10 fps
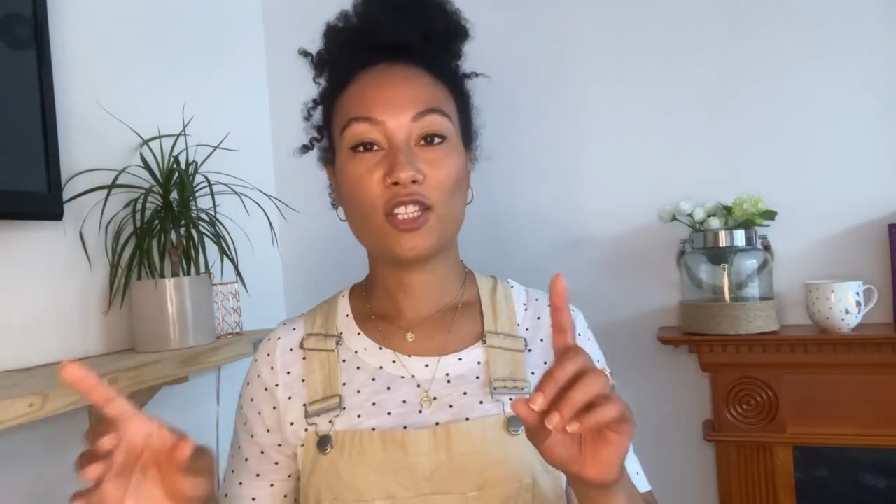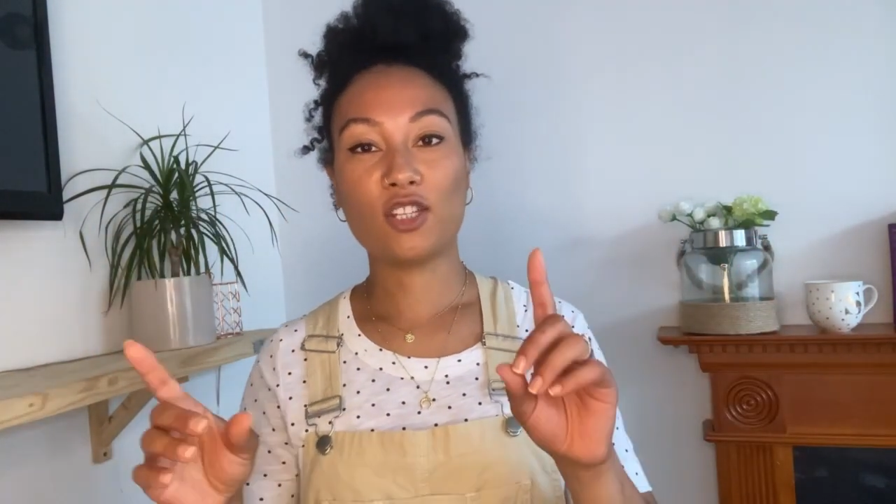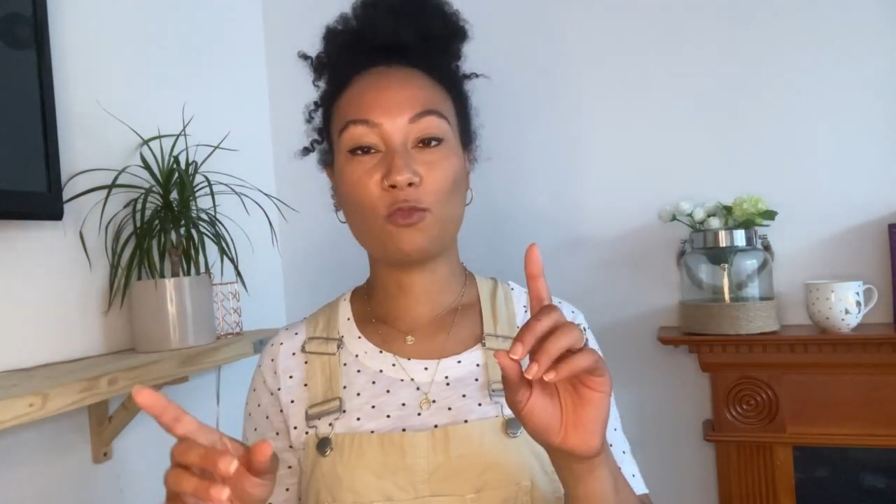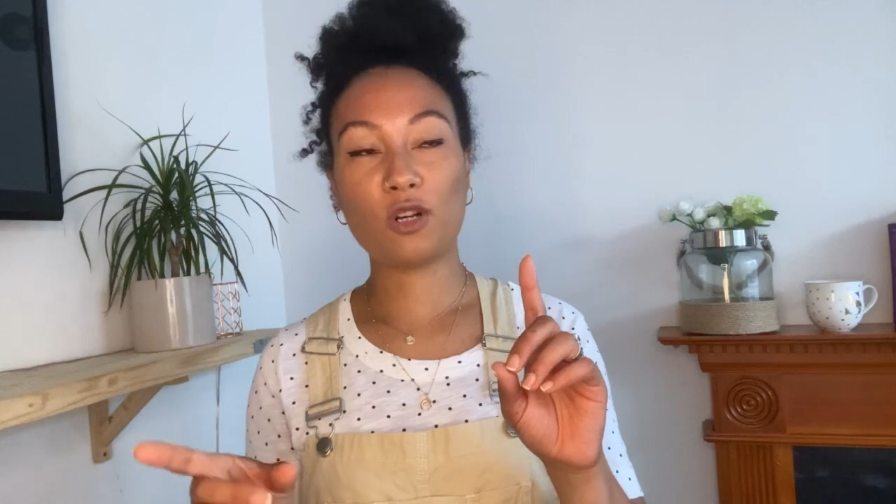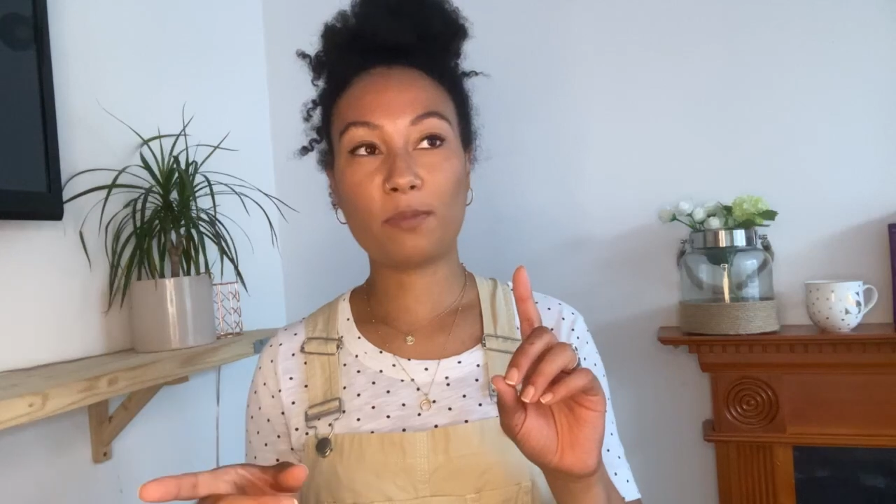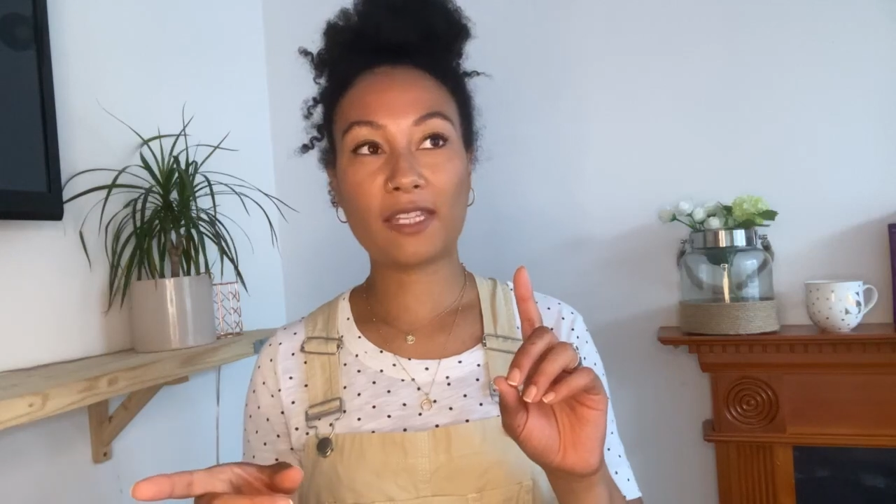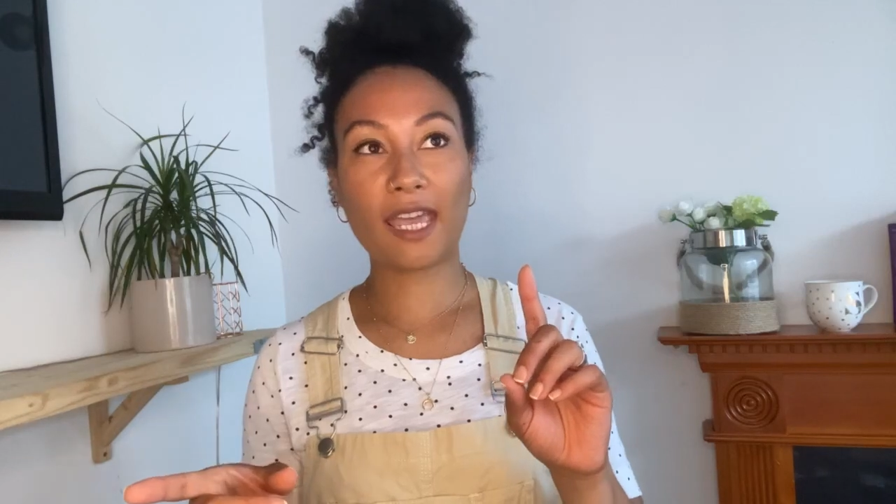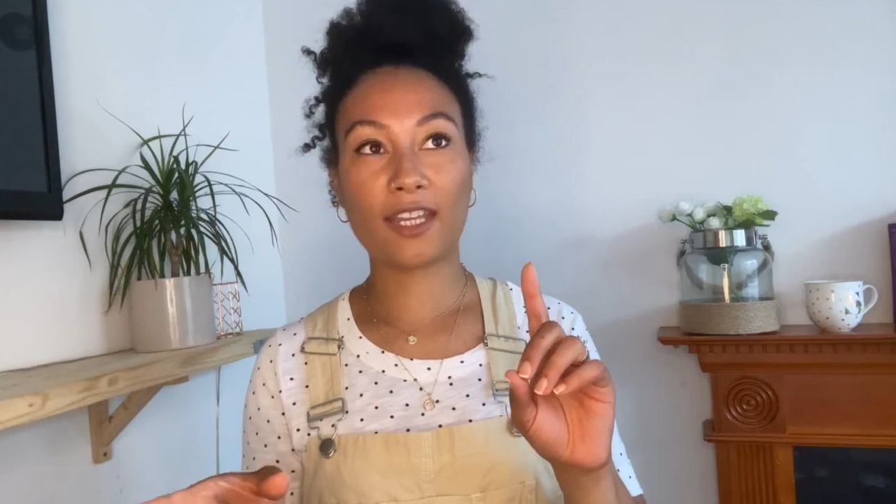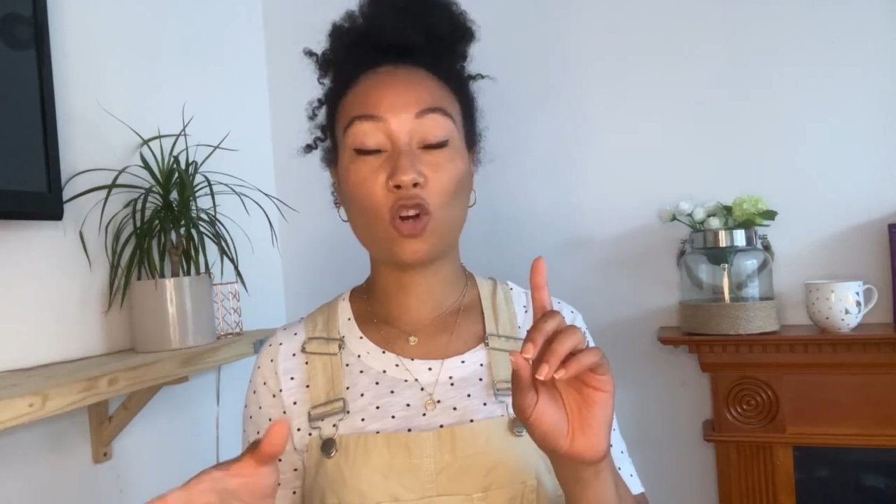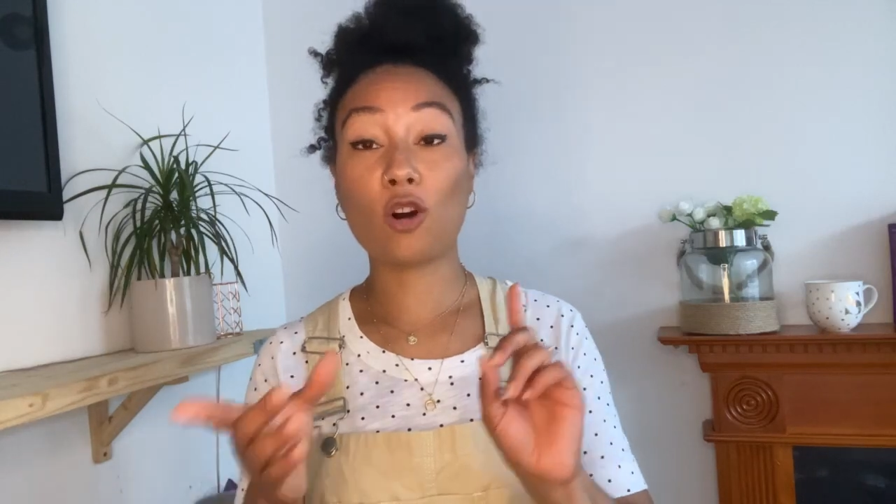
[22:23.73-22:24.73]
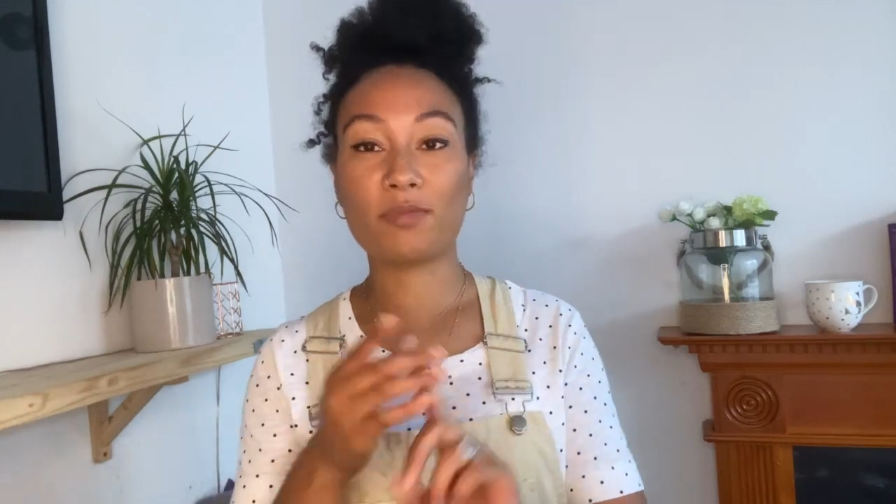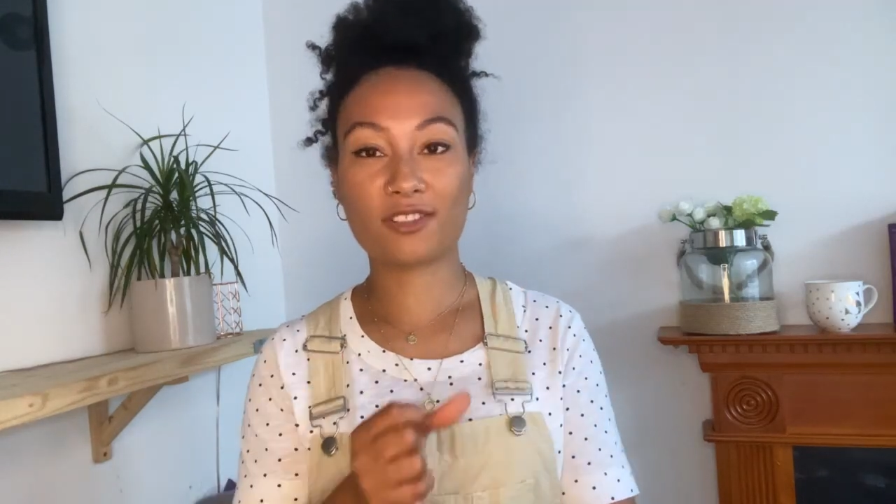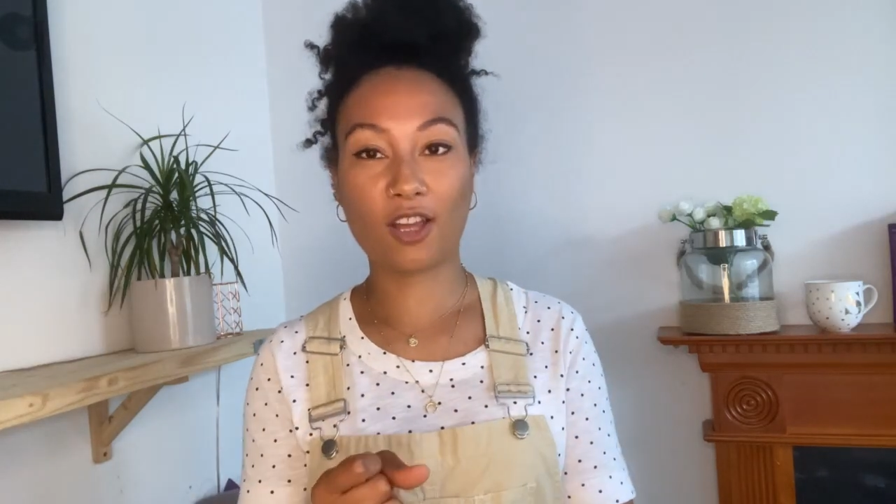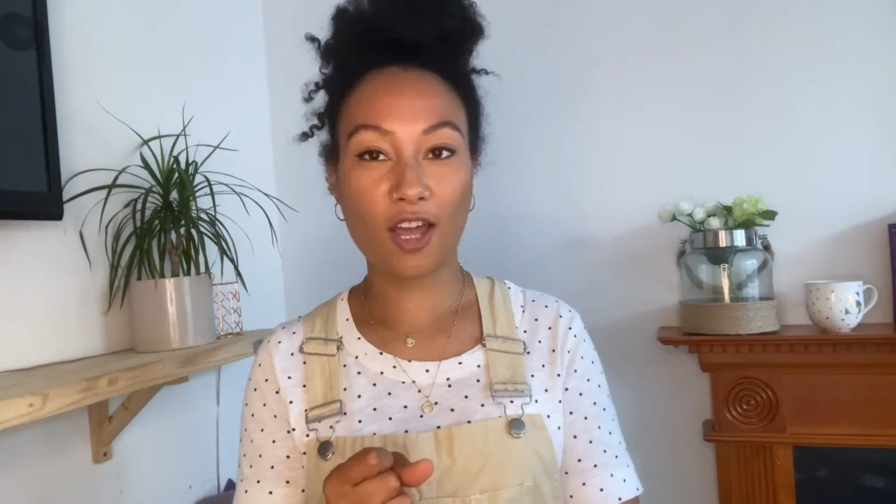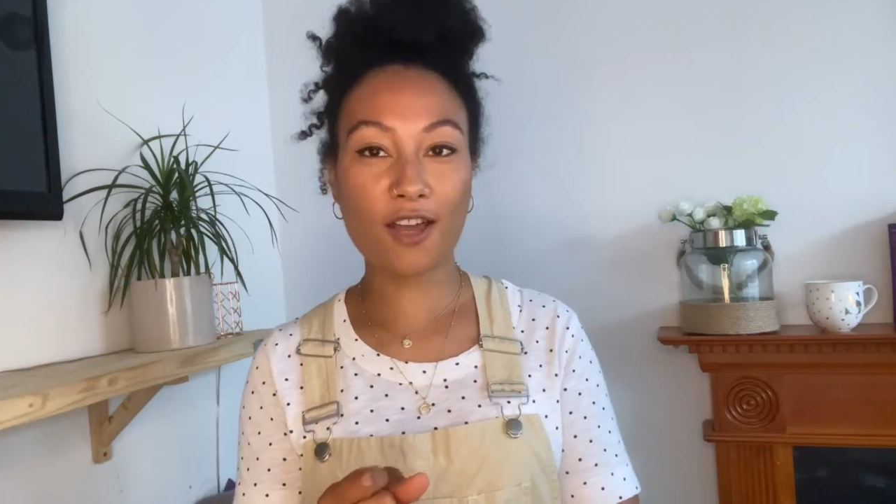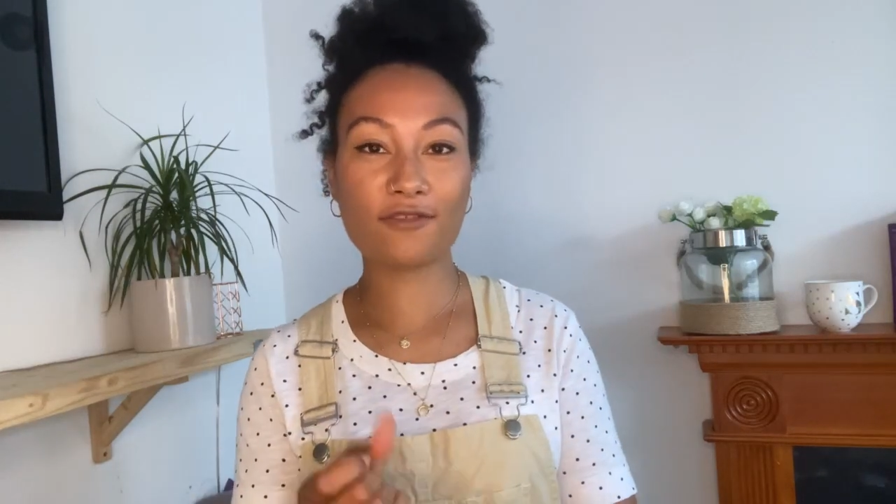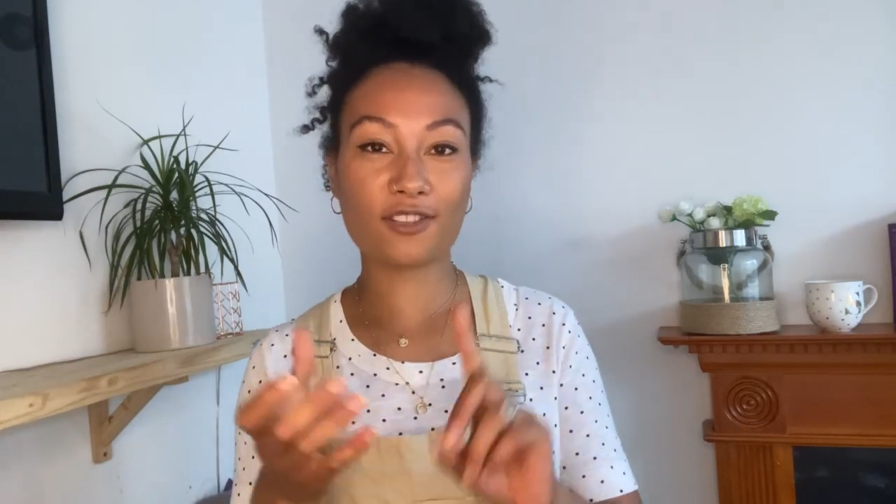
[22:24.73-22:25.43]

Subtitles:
you will be getting observed.